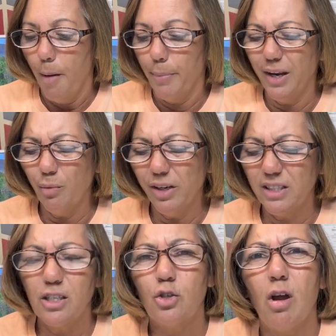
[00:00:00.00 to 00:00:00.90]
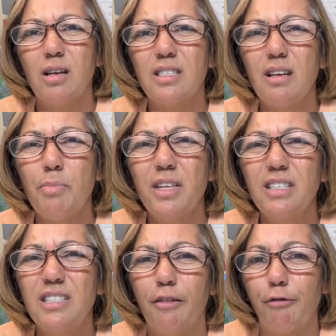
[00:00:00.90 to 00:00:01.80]
But I wanted to try something
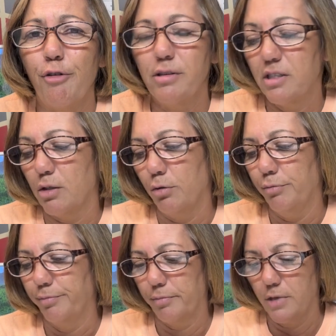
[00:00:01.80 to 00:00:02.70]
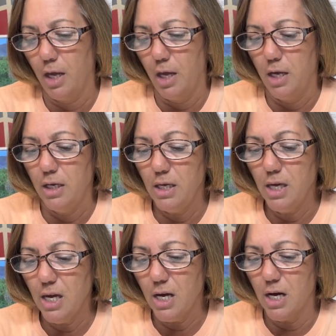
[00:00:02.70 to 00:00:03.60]
different, so
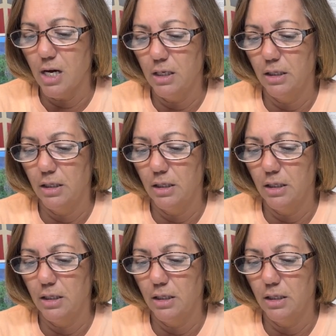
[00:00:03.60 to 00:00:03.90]
yeah.